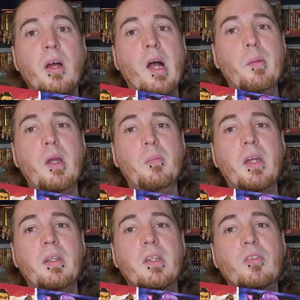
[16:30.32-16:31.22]
I might
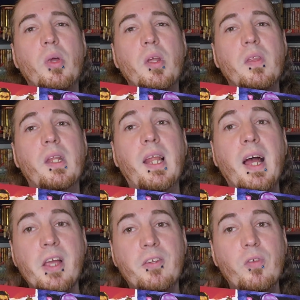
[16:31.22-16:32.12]
make this one of the
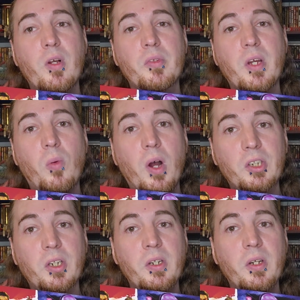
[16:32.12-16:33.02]
last films I
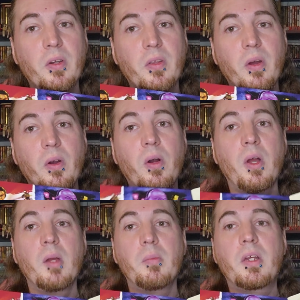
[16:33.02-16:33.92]
watch on here though,
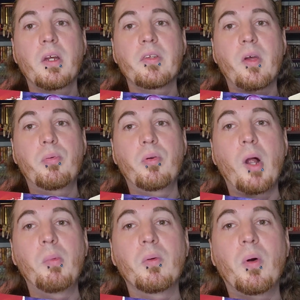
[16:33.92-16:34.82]
because I'll
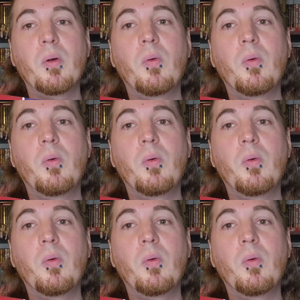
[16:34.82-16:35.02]
probably want to